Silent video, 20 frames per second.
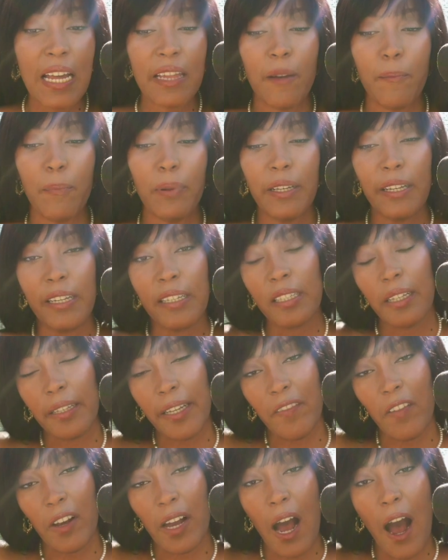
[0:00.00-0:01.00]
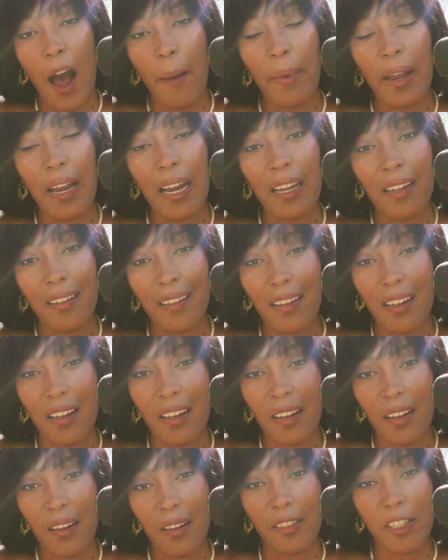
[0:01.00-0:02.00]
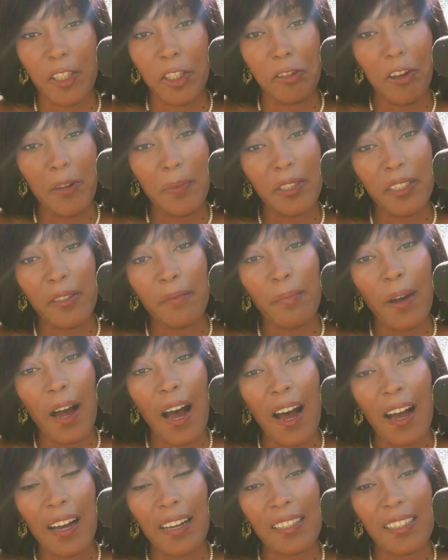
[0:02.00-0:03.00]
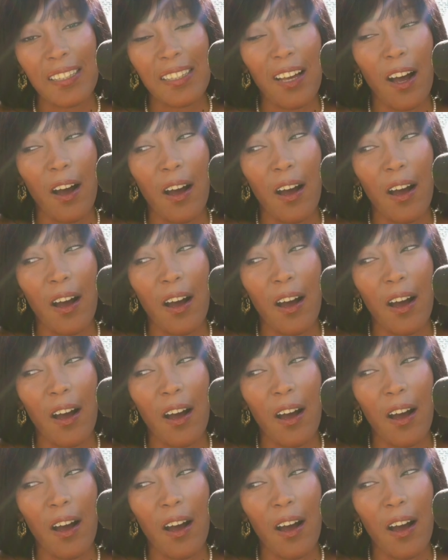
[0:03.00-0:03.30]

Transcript: then please leave a comment in the description box.